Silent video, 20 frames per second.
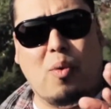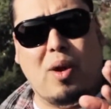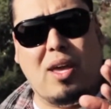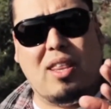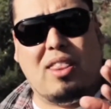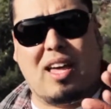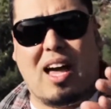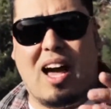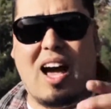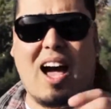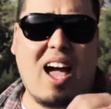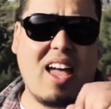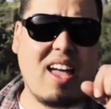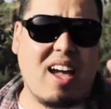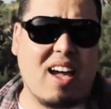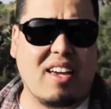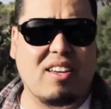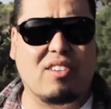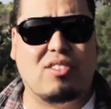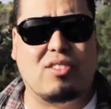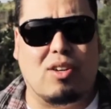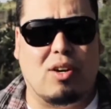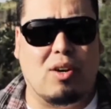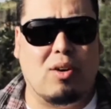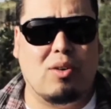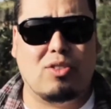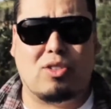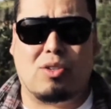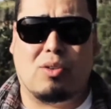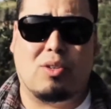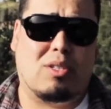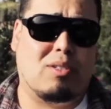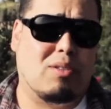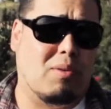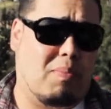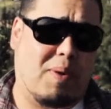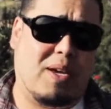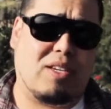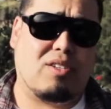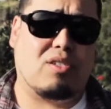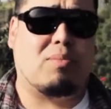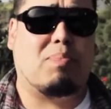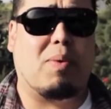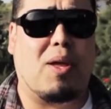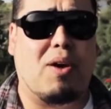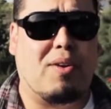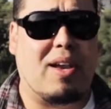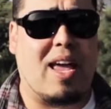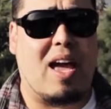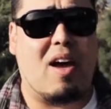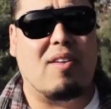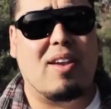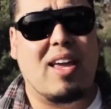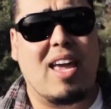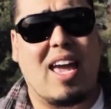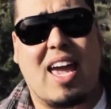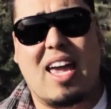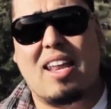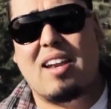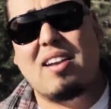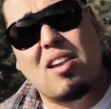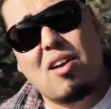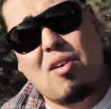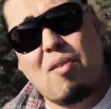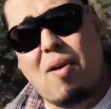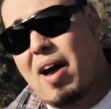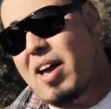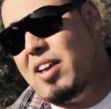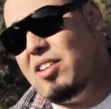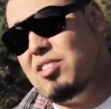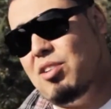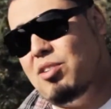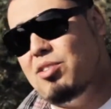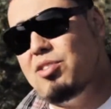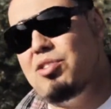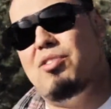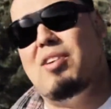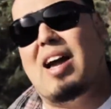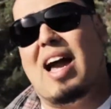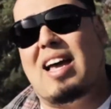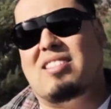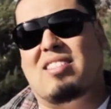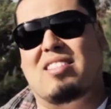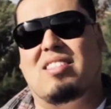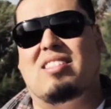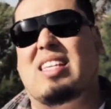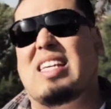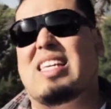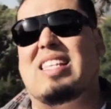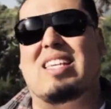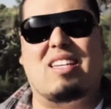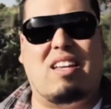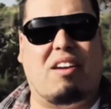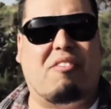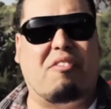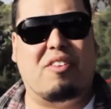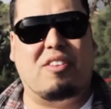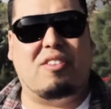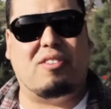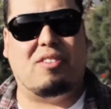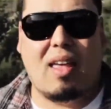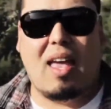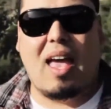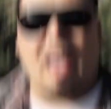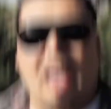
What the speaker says: with a high ISO, so it's the picture's blown out, and a low ISO so you guys can see the difference.